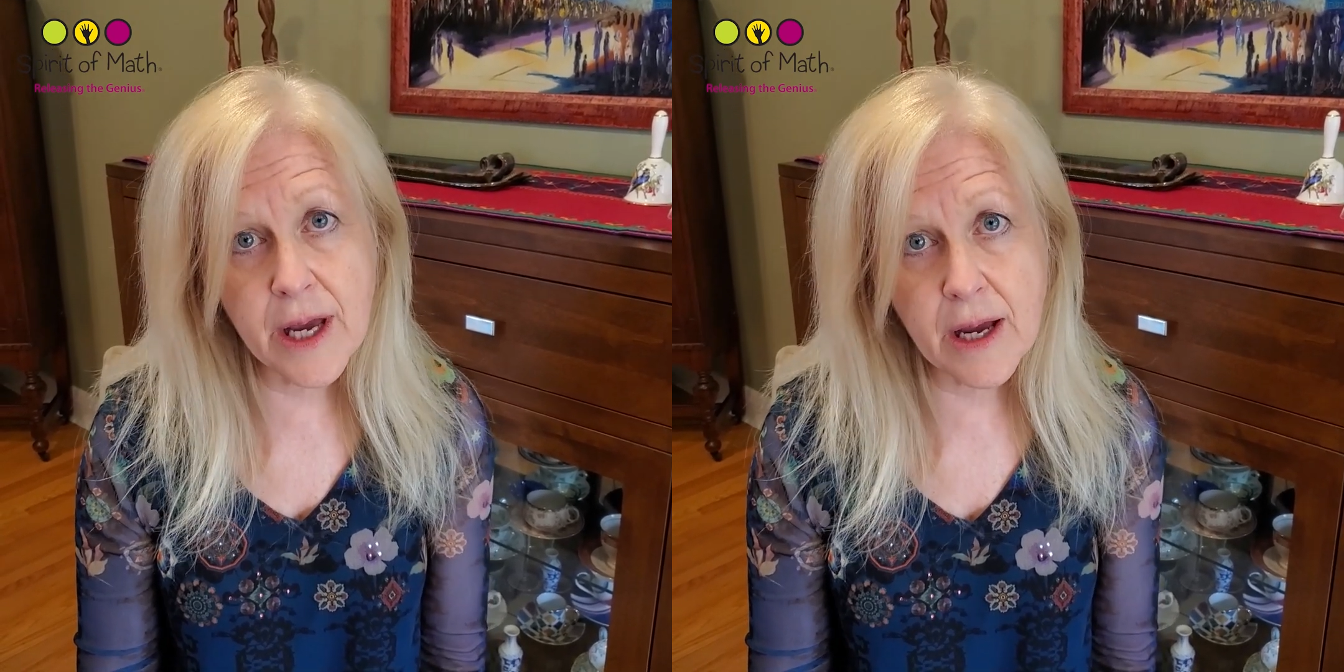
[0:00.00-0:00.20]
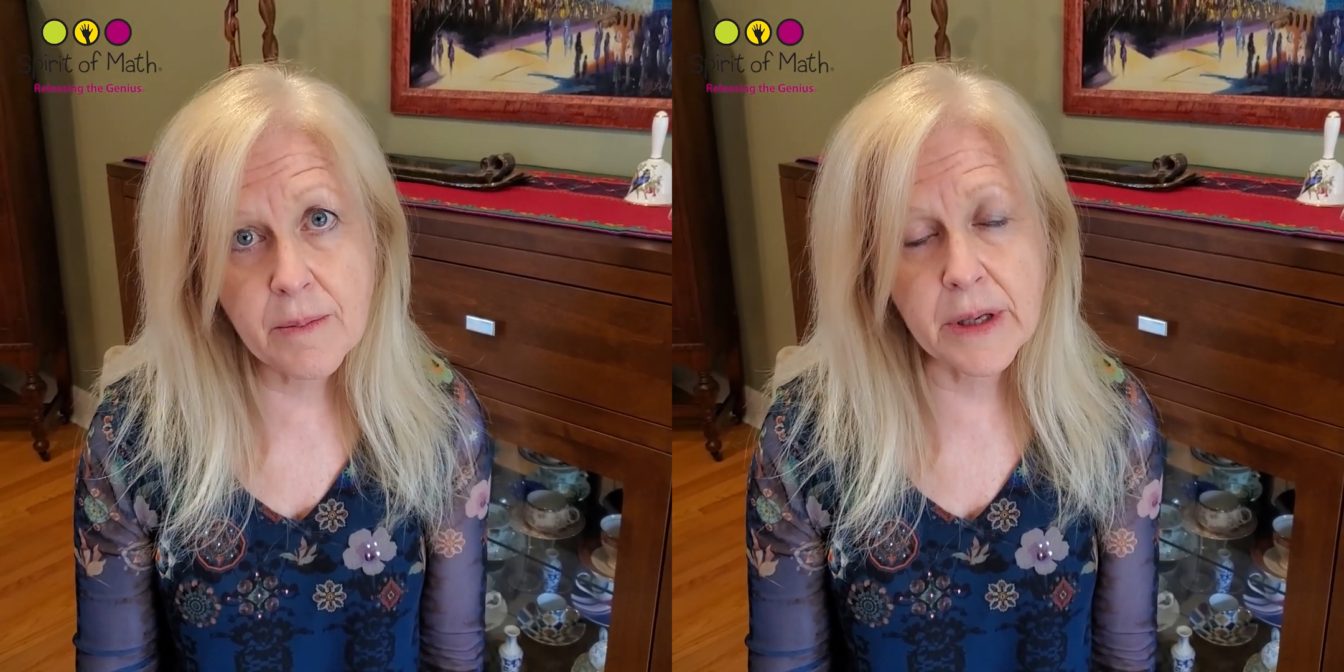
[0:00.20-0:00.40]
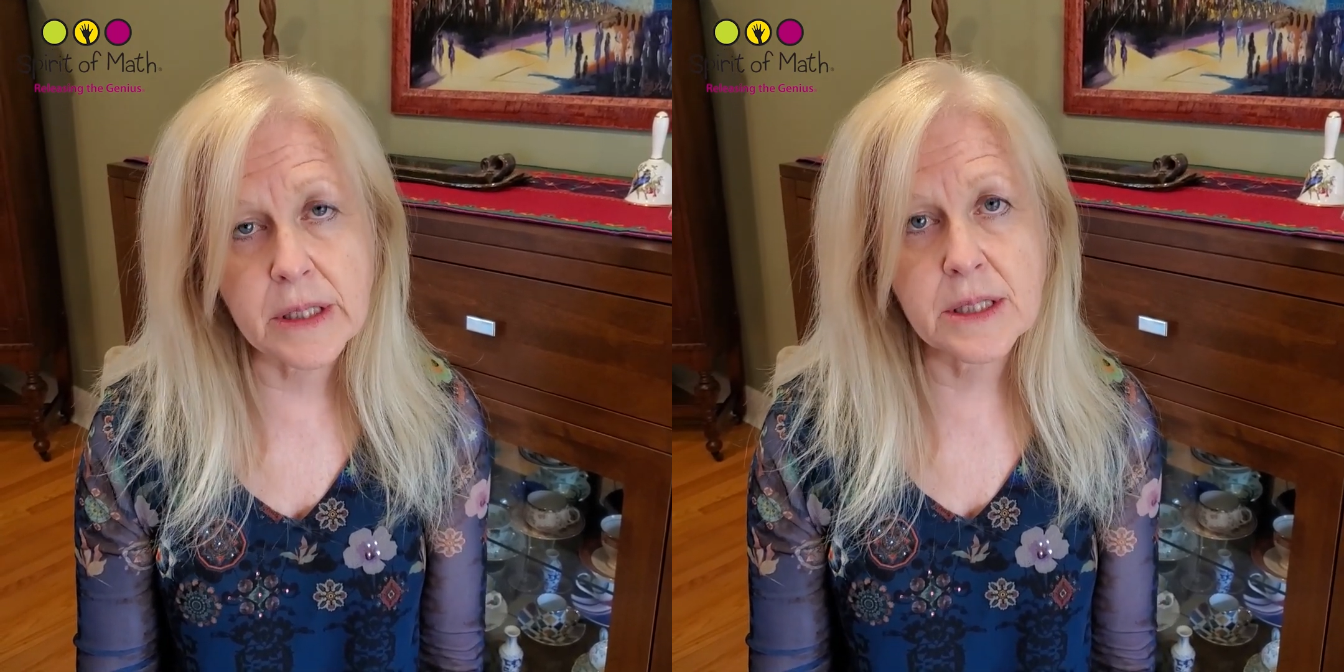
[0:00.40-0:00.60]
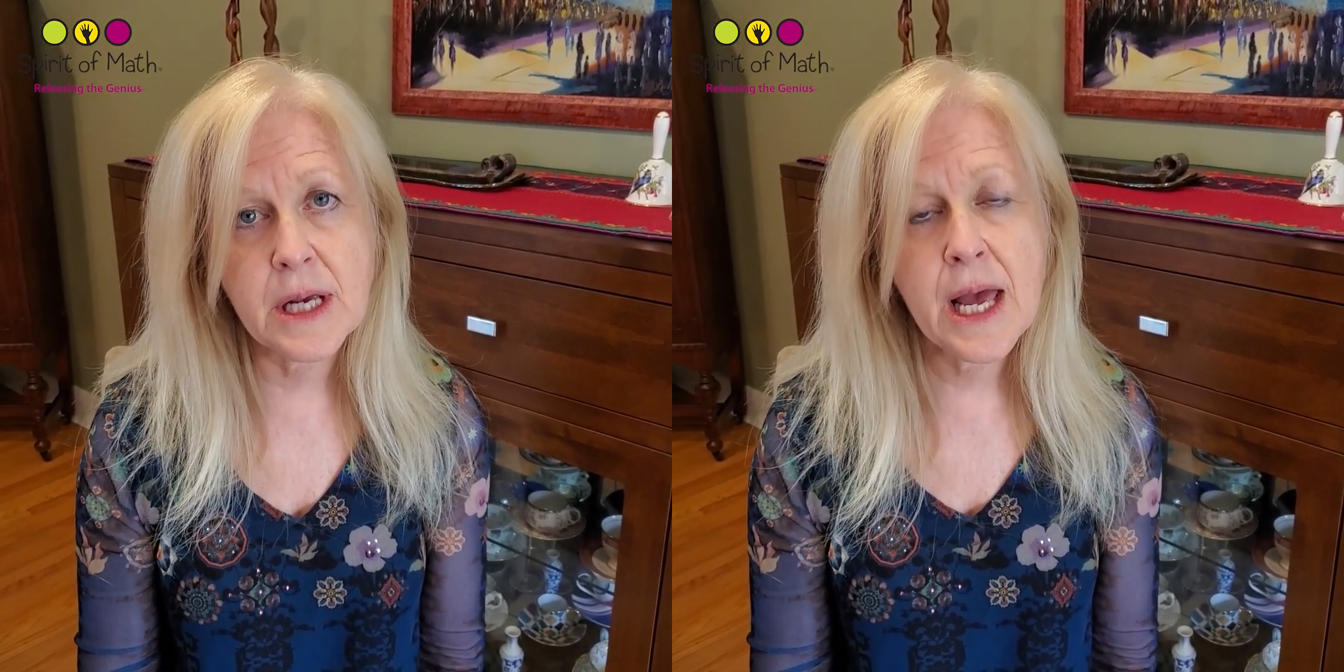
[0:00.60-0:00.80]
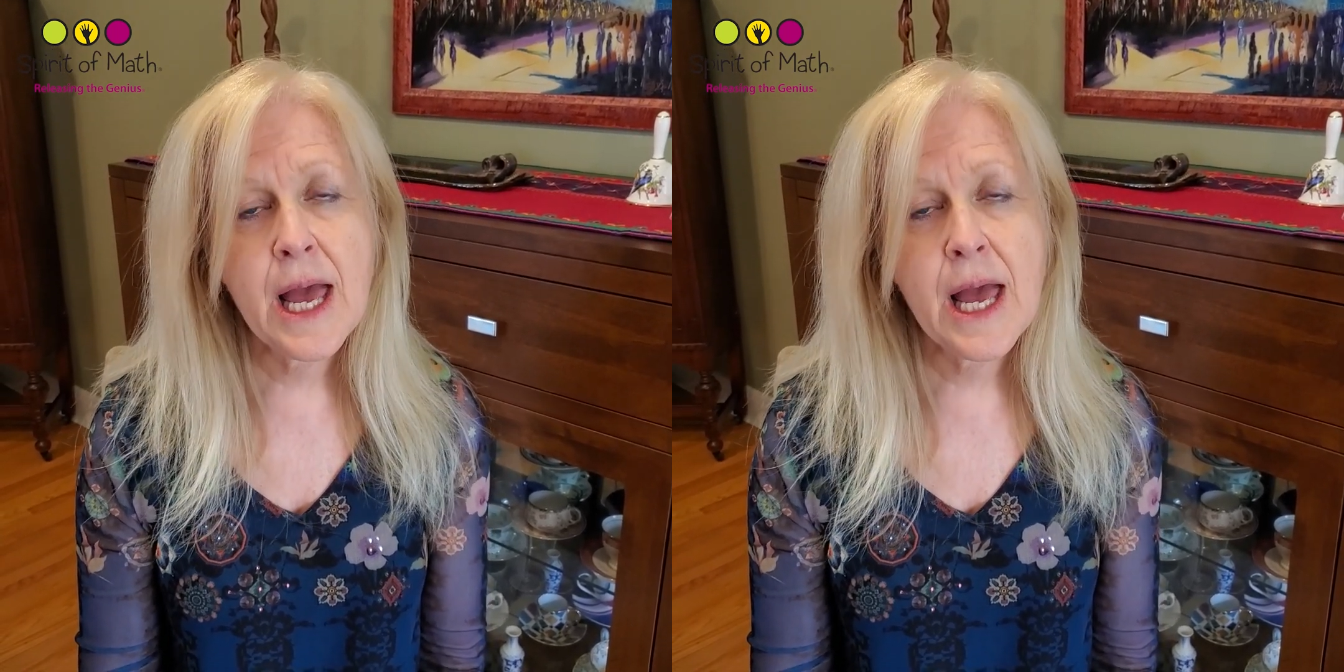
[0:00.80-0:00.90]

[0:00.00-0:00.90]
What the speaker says: campus.